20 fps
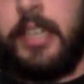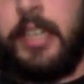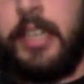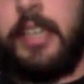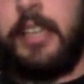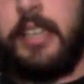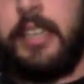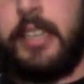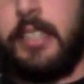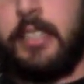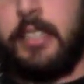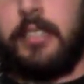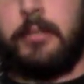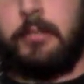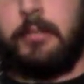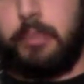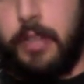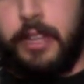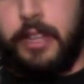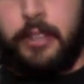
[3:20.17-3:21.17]
India
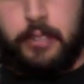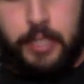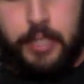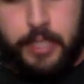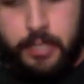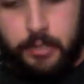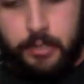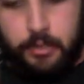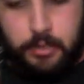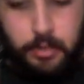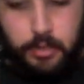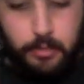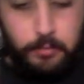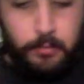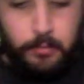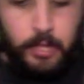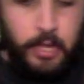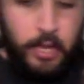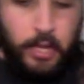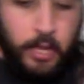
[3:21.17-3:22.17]
Brown Ale, so I'm
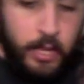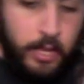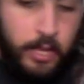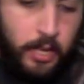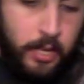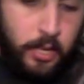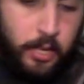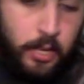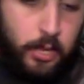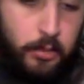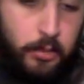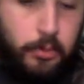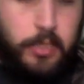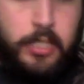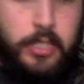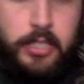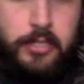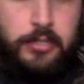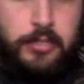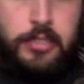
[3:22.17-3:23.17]

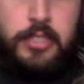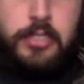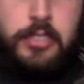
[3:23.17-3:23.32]
really interested to